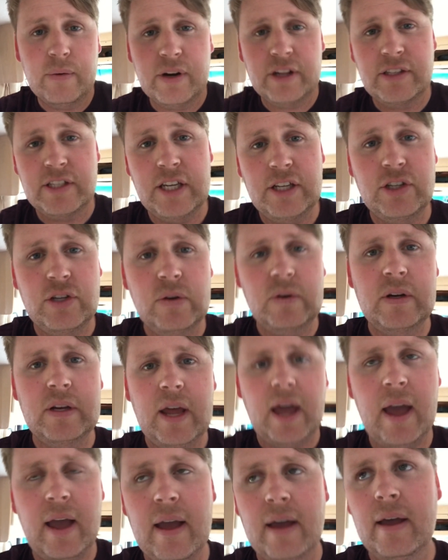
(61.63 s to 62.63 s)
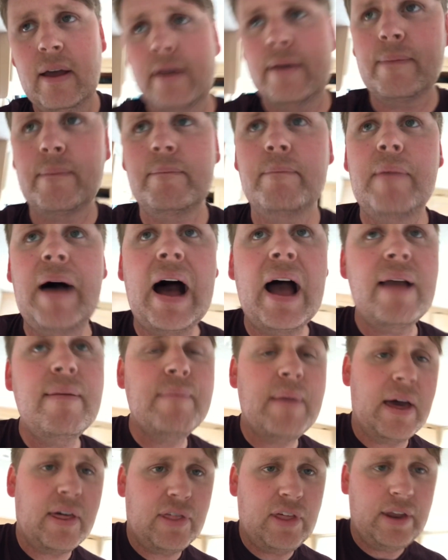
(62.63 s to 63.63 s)
want to teach you today my
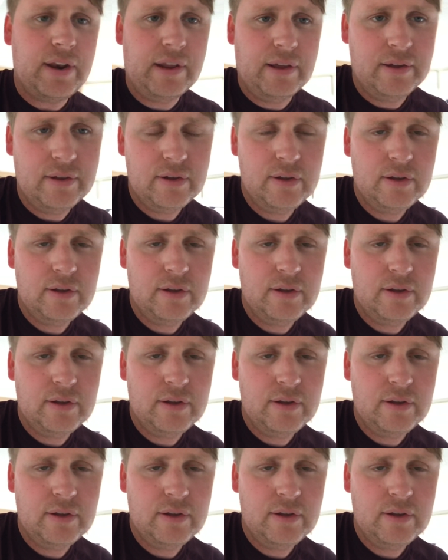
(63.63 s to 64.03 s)
method